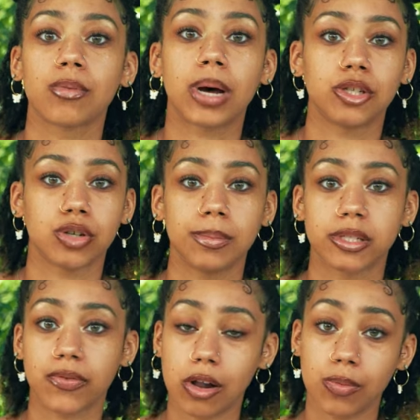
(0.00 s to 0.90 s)
my dreams,
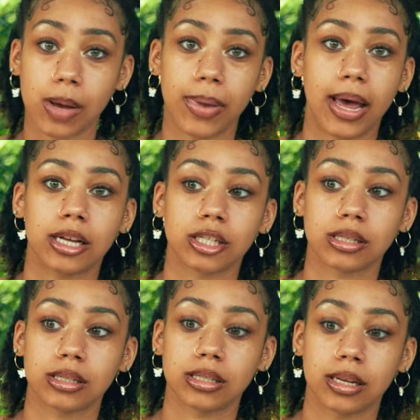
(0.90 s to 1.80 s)
follow my
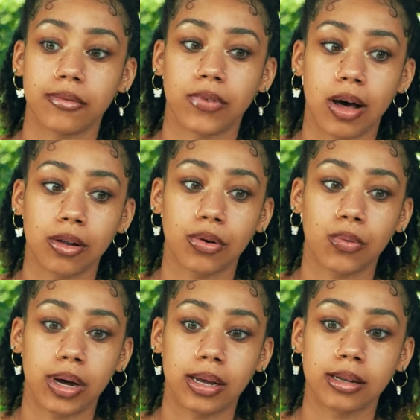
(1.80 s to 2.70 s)
passions, and follow
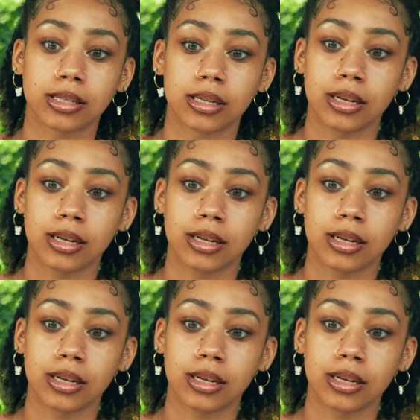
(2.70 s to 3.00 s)
what